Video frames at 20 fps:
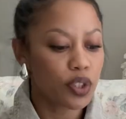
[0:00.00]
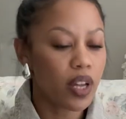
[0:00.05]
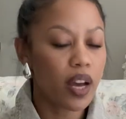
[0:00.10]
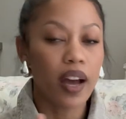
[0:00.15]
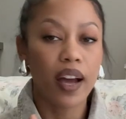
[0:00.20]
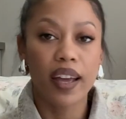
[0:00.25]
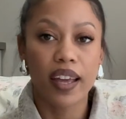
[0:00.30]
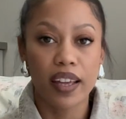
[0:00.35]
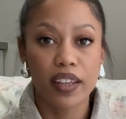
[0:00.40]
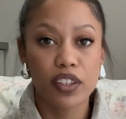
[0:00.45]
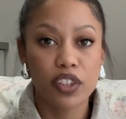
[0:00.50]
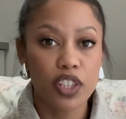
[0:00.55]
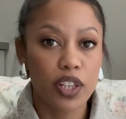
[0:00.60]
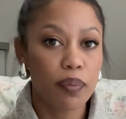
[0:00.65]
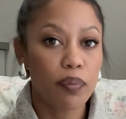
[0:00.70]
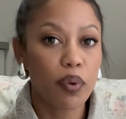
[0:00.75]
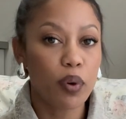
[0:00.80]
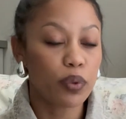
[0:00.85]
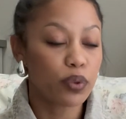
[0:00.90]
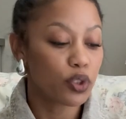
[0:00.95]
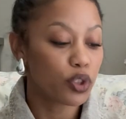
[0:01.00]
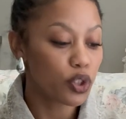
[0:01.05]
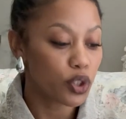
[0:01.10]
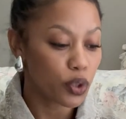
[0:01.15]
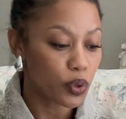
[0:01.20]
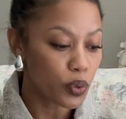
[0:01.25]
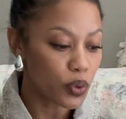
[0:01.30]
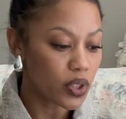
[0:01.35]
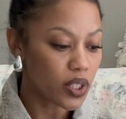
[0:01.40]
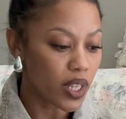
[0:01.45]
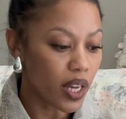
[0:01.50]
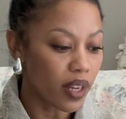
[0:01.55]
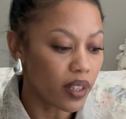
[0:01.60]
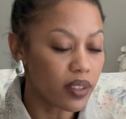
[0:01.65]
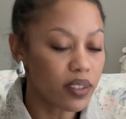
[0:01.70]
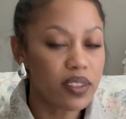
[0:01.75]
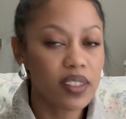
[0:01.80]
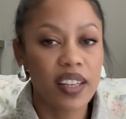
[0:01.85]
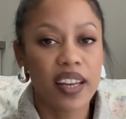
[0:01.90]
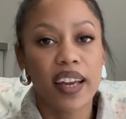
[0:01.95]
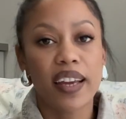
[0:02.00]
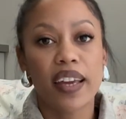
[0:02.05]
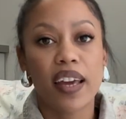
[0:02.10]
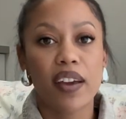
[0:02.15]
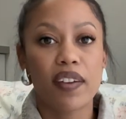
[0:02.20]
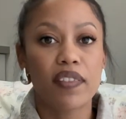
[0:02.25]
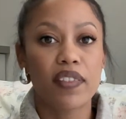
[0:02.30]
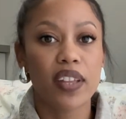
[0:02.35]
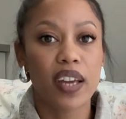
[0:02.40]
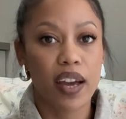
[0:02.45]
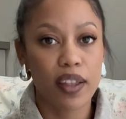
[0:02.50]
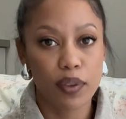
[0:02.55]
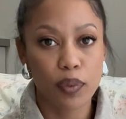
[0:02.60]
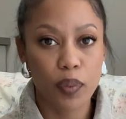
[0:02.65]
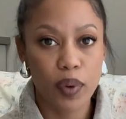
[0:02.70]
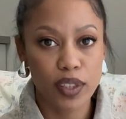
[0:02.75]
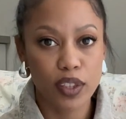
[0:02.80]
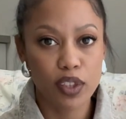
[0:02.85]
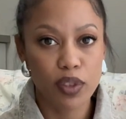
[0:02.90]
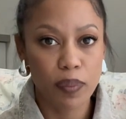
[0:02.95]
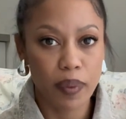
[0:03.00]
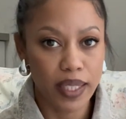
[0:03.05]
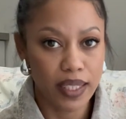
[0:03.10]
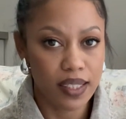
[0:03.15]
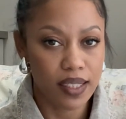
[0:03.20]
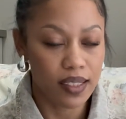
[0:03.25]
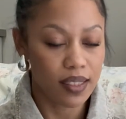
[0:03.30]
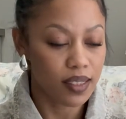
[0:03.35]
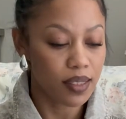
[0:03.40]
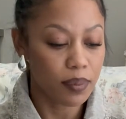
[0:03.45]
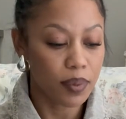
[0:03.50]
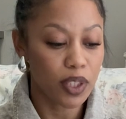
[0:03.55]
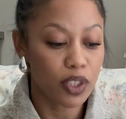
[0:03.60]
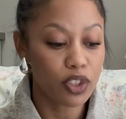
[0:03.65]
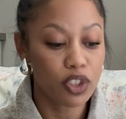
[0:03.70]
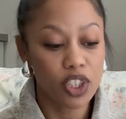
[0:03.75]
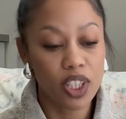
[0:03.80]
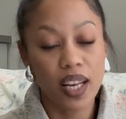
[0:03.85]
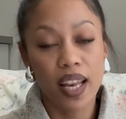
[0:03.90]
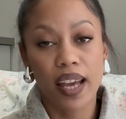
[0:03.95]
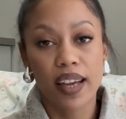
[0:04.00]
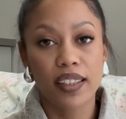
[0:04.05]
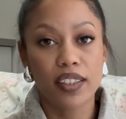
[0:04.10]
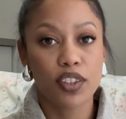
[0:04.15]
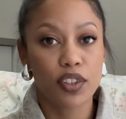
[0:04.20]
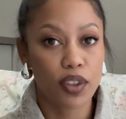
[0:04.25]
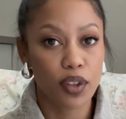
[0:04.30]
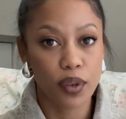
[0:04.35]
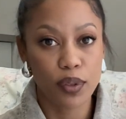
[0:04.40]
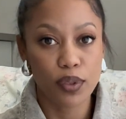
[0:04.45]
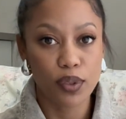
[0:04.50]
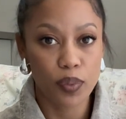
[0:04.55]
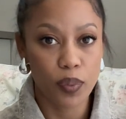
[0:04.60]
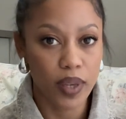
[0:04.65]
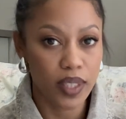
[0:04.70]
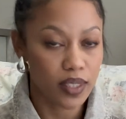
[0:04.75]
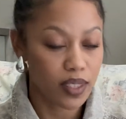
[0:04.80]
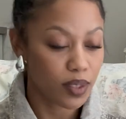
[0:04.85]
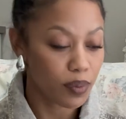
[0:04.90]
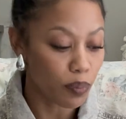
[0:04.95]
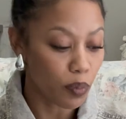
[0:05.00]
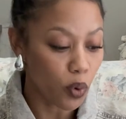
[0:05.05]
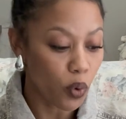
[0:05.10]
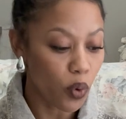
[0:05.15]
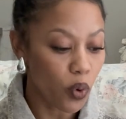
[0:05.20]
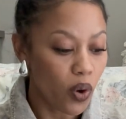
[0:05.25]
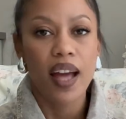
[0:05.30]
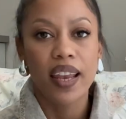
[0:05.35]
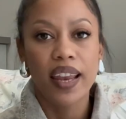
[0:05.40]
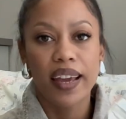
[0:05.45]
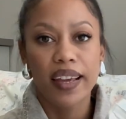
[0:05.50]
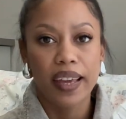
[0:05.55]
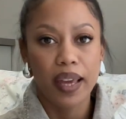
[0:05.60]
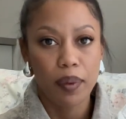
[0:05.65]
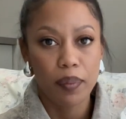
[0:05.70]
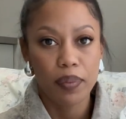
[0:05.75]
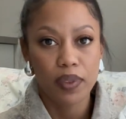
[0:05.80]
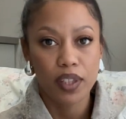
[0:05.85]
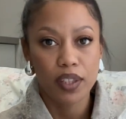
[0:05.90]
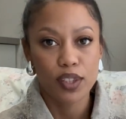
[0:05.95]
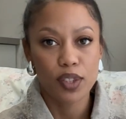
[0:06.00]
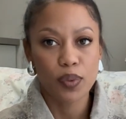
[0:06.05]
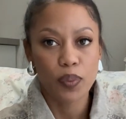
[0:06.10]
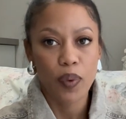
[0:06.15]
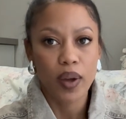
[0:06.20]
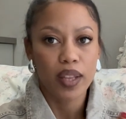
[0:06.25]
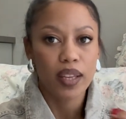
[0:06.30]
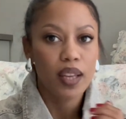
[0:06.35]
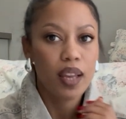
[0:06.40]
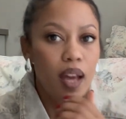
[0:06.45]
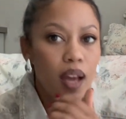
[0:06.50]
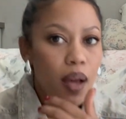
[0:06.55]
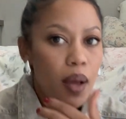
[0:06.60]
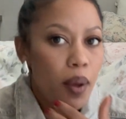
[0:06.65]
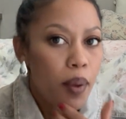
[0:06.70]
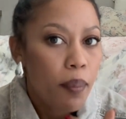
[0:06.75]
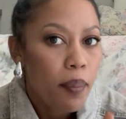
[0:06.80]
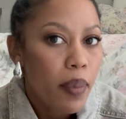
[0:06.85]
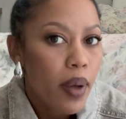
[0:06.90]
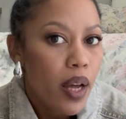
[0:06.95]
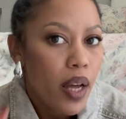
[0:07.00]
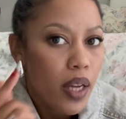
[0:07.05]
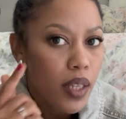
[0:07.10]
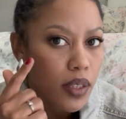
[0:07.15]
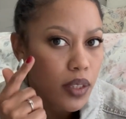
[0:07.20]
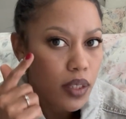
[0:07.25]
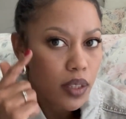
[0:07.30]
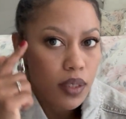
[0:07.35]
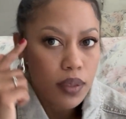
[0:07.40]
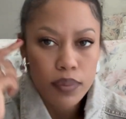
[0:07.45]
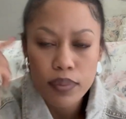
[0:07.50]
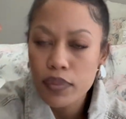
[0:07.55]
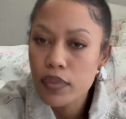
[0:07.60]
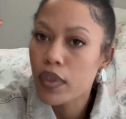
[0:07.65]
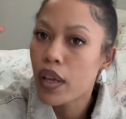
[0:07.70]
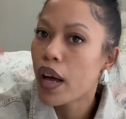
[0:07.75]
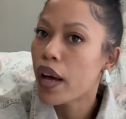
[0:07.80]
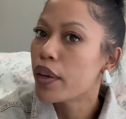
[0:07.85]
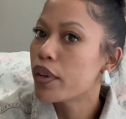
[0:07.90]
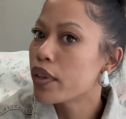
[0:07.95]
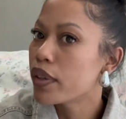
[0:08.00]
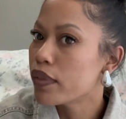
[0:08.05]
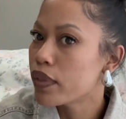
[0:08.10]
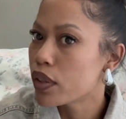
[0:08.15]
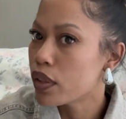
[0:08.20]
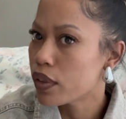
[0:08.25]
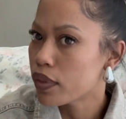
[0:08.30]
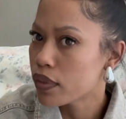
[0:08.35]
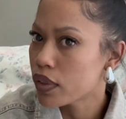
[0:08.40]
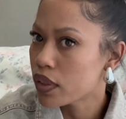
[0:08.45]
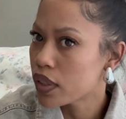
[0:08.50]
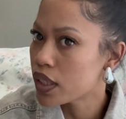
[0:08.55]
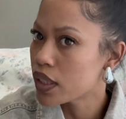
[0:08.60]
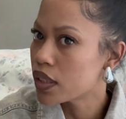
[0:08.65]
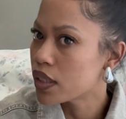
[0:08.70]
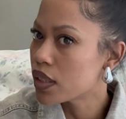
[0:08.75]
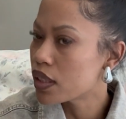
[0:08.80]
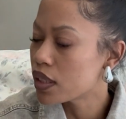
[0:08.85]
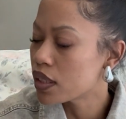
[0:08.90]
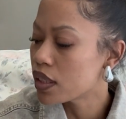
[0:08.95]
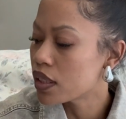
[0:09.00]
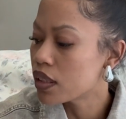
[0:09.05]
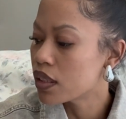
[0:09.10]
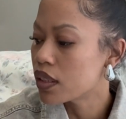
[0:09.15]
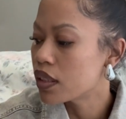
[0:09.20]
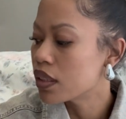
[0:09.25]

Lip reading: I actually bought two styles and I gave the other one to my sister because she liked those ones more, and I kept this one, but I don't even know if you can see.